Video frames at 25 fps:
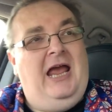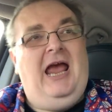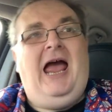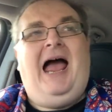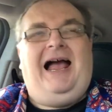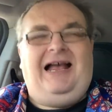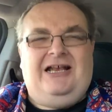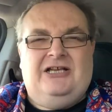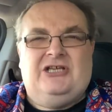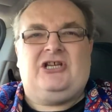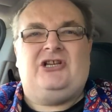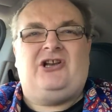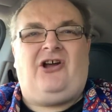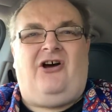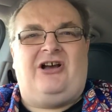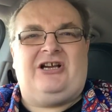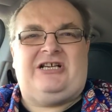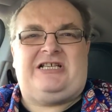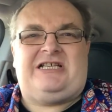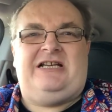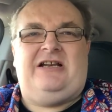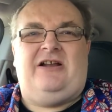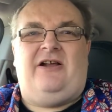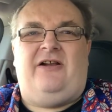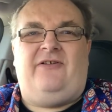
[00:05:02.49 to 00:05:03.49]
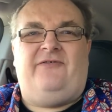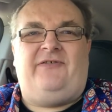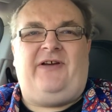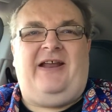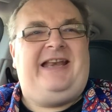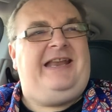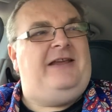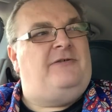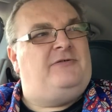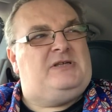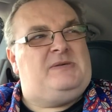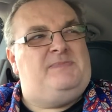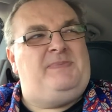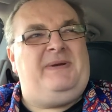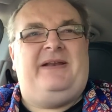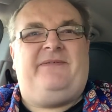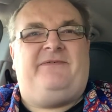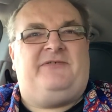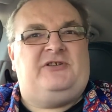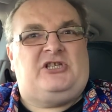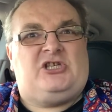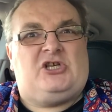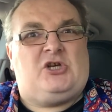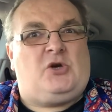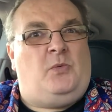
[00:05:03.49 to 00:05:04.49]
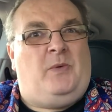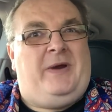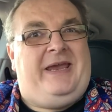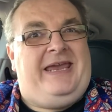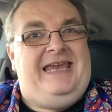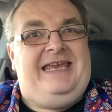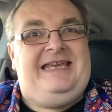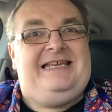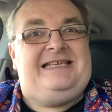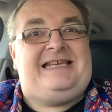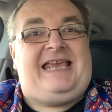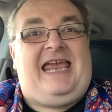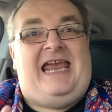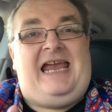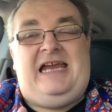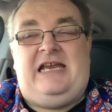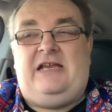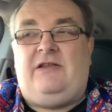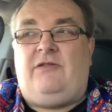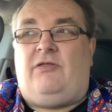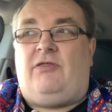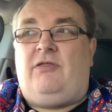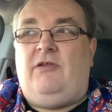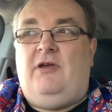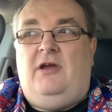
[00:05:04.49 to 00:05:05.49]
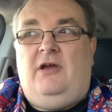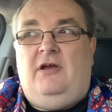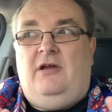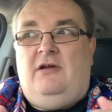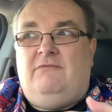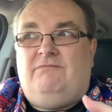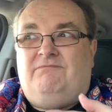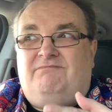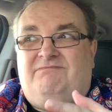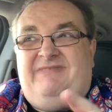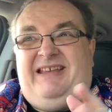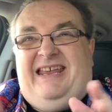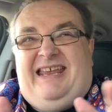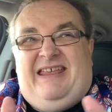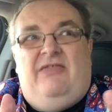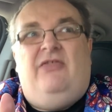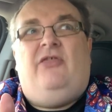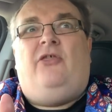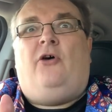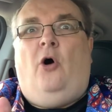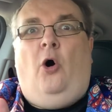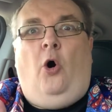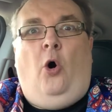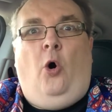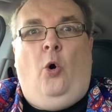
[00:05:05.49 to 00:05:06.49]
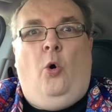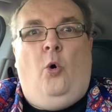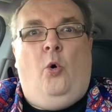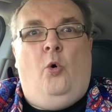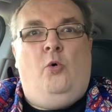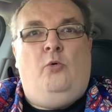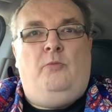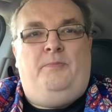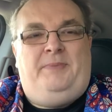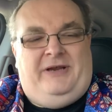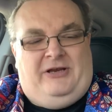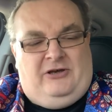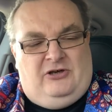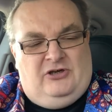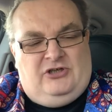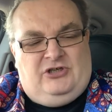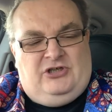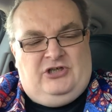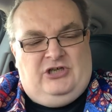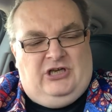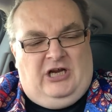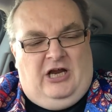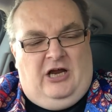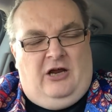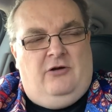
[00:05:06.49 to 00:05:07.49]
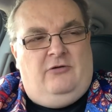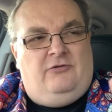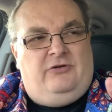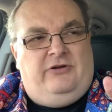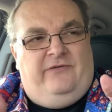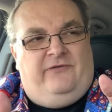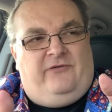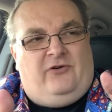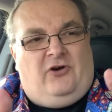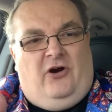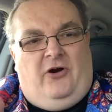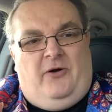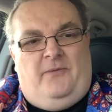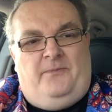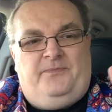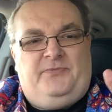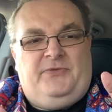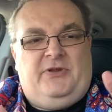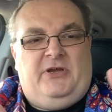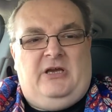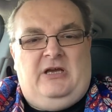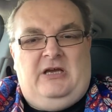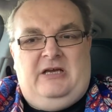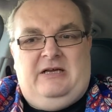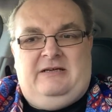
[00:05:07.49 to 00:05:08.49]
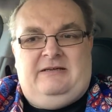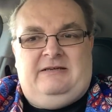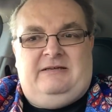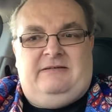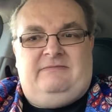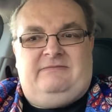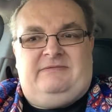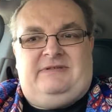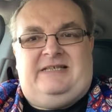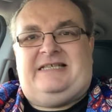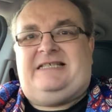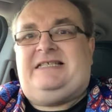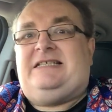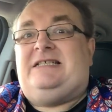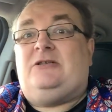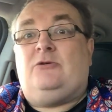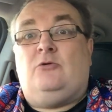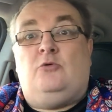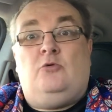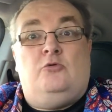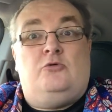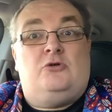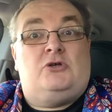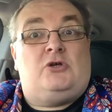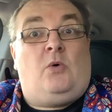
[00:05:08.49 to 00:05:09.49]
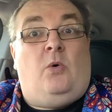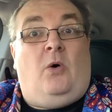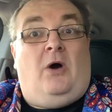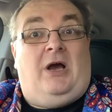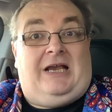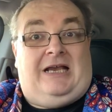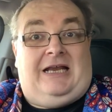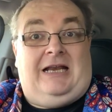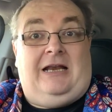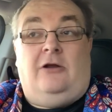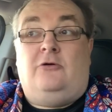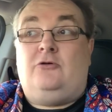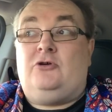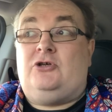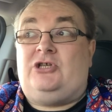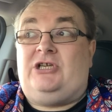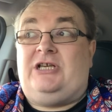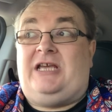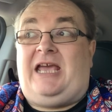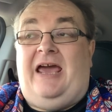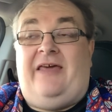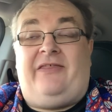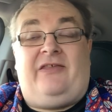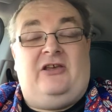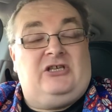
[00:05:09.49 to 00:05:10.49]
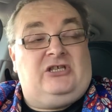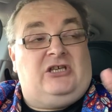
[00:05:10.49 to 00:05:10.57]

That was a nice little event. It was a bit of a squeeze getting in the hall because, you know, you've got the stalls quite close together.